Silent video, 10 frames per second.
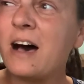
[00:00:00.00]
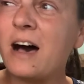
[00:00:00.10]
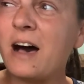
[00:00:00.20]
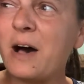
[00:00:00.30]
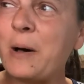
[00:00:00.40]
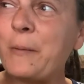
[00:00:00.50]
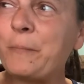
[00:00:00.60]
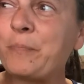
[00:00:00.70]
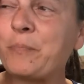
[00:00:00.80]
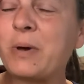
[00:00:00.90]

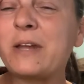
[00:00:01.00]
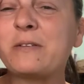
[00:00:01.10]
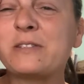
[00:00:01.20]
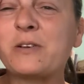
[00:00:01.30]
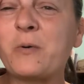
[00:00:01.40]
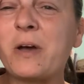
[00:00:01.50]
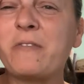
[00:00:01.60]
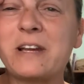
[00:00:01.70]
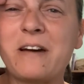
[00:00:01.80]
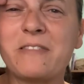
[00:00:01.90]
Um, but it, so
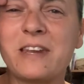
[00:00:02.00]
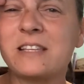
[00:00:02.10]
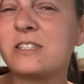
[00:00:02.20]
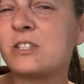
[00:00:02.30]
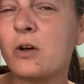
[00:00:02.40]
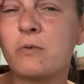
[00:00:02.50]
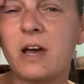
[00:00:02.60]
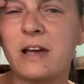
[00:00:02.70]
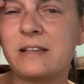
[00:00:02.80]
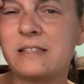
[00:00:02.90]
every now and then it's so
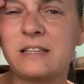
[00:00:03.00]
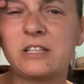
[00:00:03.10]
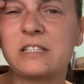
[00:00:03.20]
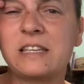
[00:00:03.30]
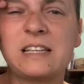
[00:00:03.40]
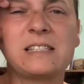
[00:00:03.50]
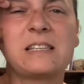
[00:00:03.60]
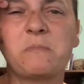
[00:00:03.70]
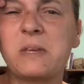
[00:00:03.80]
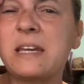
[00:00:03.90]
nice to just get
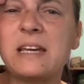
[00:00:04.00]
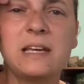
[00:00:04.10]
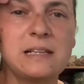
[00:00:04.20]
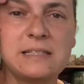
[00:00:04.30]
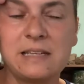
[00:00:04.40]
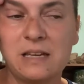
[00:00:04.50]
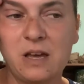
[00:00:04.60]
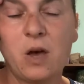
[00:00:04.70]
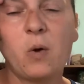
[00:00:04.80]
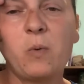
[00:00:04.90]
something easy,
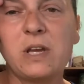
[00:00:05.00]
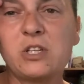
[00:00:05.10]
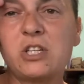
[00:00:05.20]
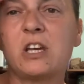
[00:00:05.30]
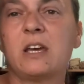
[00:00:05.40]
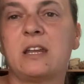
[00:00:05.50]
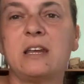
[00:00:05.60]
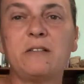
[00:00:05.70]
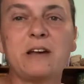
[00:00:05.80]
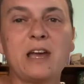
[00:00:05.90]
which an
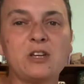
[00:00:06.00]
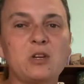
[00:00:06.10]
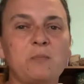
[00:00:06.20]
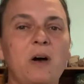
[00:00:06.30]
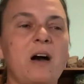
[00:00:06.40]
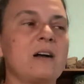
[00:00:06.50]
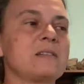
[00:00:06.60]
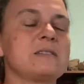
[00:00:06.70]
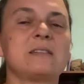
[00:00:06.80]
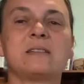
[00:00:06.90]
irrigation
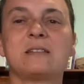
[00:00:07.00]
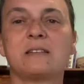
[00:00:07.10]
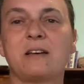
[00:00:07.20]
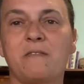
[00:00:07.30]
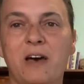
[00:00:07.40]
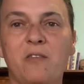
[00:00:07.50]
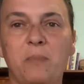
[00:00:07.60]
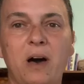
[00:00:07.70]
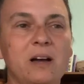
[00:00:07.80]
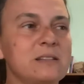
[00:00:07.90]
box a valve
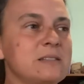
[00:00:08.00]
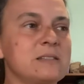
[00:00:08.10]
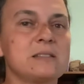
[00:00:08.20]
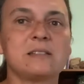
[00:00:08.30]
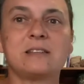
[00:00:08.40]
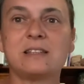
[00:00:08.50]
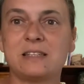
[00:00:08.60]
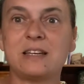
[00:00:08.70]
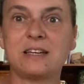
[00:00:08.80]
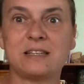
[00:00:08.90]
box, it's
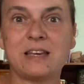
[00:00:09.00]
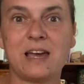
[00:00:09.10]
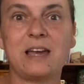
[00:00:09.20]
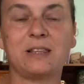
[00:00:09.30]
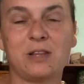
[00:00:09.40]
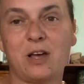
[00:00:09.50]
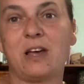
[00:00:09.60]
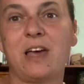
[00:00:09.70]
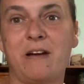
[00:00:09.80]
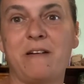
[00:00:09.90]
in a contained
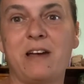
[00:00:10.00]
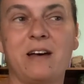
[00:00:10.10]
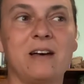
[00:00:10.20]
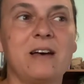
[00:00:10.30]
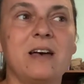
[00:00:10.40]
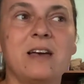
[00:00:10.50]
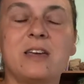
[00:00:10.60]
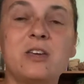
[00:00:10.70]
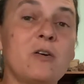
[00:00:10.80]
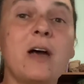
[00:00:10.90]
area.
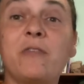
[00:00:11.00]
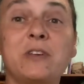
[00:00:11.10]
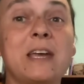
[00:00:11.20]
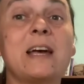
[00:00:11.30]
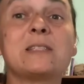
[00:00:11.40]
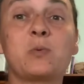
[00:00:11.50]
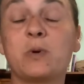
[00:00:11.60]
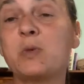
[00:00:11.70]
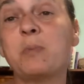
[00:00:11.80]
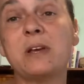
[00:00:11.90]
You don't have to guess
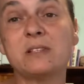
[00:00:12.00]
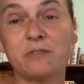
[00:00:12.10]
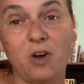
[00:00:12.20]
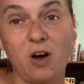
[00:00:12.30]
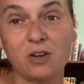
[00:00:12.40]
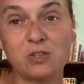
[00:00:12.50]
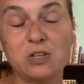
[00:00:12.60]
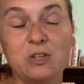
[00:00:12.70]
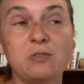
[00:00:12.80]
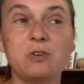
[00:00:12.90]
where the bees have gone
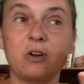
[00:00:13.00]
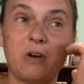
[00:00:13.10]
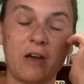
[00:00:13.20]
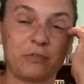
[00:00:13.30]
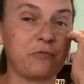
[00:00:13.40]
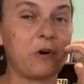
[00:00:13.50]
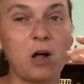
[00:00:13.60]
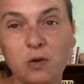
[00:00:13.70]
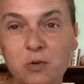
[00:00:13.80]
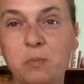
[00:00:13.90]
to. You don't have to
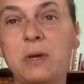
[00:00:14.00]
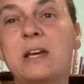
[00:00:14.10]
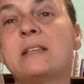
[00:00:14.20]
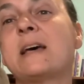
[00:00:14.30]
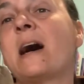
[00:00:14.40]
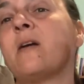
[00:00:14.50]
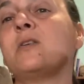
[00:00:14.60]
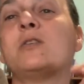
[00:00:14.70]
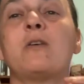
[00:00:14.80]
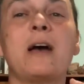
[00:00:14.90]
follow the bees out.
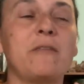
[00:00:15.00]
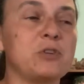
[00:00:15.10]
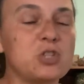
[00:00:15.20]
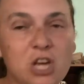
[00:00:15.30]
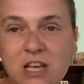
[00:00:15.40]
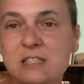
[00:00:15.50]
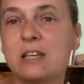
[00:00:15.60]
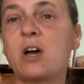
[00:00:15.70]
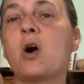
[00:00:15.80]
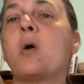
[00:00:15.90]
You don't have to chase the
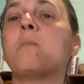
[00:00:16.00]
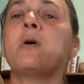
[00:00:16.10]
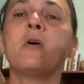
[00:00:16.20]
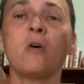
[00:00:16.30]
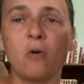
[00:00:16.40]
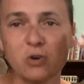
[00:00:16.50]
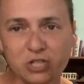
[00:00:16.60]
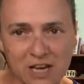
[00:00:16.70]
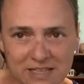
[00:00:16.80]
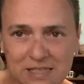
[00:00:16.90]
comb or
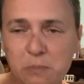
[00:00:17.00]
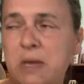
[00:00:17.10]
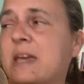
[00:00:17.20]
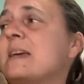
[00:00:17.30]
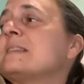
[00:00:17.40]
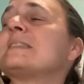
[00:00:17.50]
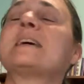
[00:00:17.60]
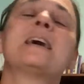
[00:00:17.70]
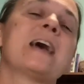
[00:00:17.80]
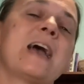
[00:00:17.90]
chase the bees.
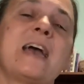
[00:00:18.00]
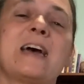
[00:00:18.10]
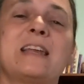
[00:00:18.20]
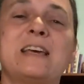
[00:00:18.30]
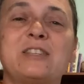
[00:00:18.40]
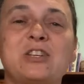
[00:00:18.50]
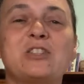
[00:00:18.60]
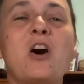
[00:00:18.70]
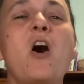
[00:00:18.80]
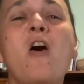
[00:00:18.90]
And it's
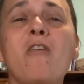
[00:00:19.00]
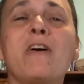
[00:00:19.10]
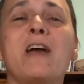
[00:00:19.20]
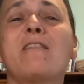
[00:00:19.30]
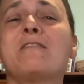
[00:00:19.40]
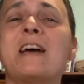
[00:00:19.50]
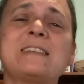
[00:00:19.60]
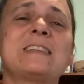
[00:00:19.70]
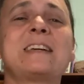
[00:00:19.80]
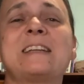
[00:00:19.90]
just all there,
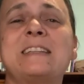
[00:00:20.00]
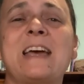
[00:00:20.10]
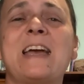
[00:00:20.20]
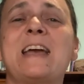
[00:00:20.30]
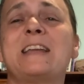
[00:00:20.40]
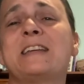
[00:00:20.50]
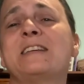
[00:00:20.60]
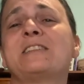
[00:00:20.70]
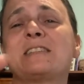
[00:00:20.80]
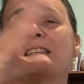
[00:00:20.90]
nicely contained, and
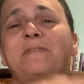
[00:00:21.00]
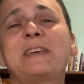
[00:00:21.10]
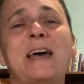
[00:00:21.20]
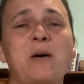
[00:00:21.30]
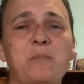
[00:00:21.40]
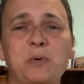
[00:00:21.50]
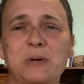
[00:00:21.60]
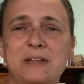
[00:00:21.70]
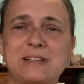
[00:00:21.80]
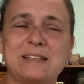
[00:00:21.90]
you just lift it out and put
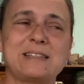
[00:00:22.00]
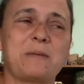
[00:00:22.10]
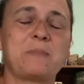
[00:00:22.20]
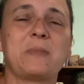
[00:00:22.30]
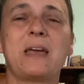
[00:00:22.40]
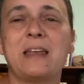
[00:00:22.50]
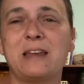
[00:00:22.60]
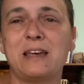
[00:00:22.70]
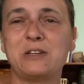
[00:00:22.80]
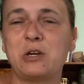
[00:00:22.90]
it into some in,
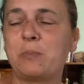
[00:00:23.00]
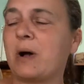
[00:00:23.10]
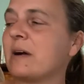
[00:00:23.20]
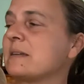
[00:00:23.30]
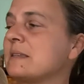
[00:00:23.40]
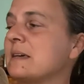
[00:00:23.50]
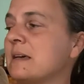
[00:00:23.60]
into your box.